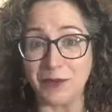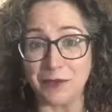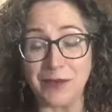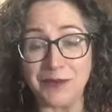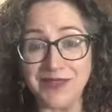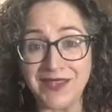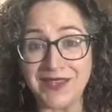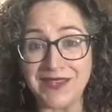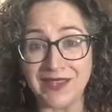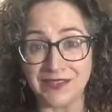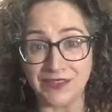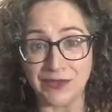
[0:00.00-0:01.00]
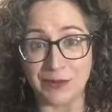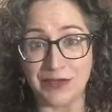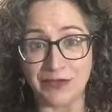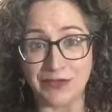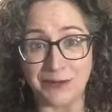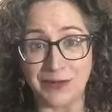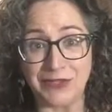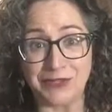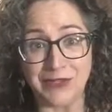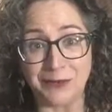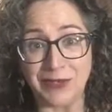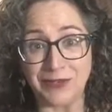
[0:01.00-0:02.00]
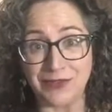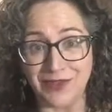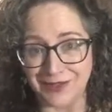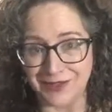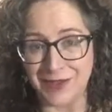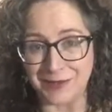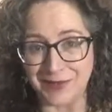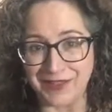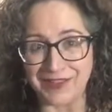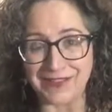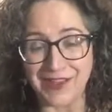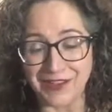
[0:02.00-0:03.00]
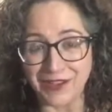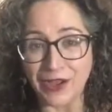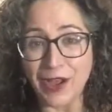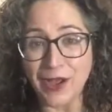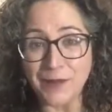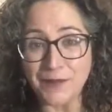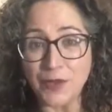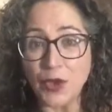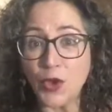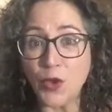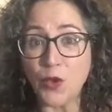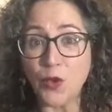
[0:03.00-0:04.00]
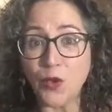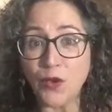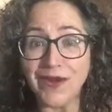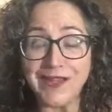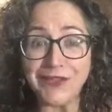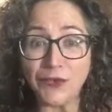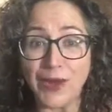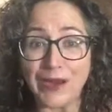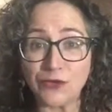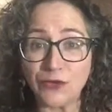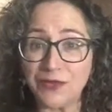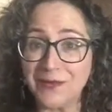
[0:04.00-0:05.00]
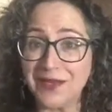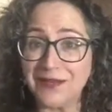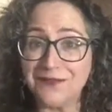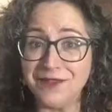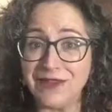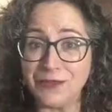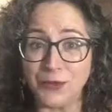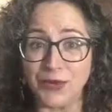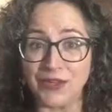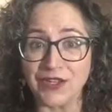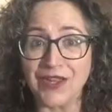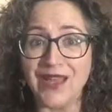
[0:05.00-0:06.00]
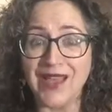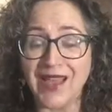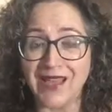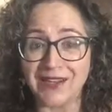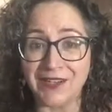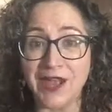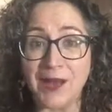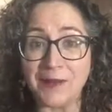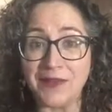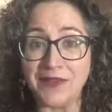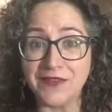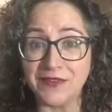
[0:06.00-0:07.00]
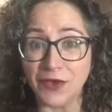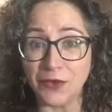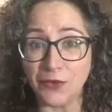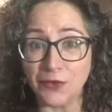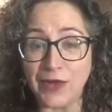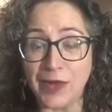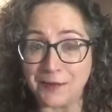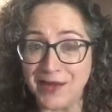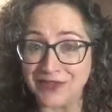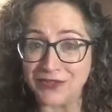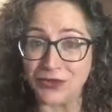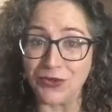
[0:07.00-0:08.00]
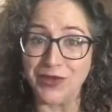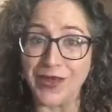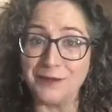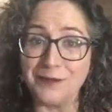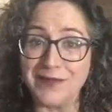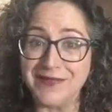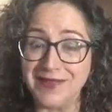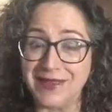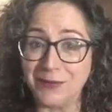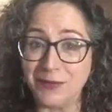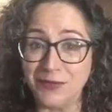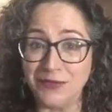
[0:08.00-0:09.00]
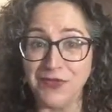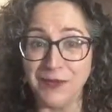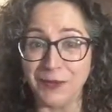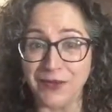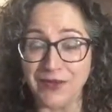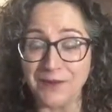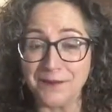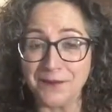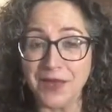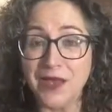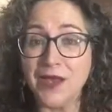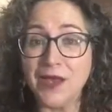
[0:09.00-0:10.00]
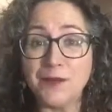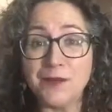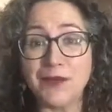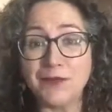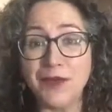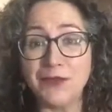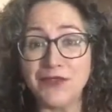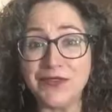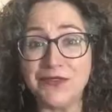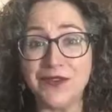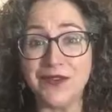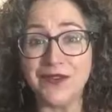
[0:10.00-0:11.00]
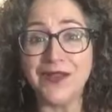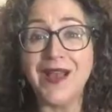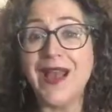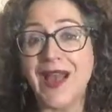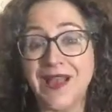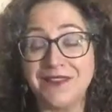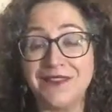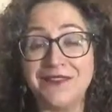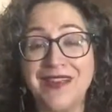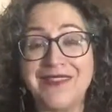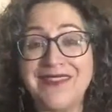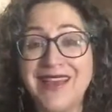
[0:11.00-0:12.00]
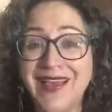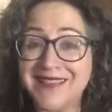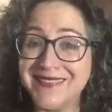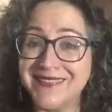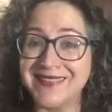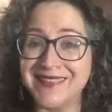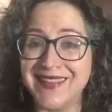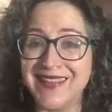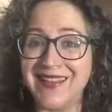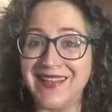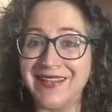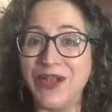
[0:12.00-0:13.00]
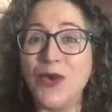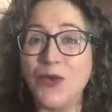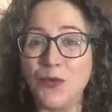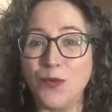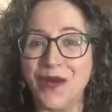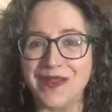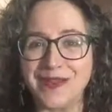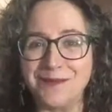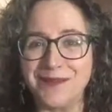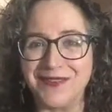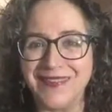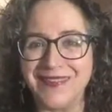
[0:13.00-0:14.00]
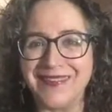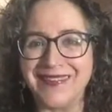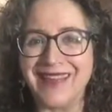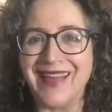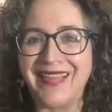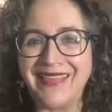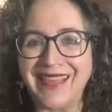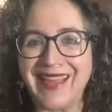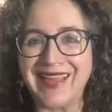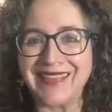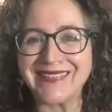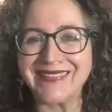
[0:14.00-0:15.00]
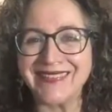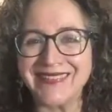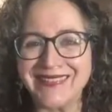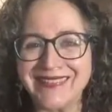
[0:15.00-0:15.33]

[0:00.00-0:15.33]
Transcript: my website at www.kamala.com or interact with me on Facebook at Kamala's Own Magical and Mundane Perfumery. But most of all, have a fantastic day. Walk in beauty. Thanks.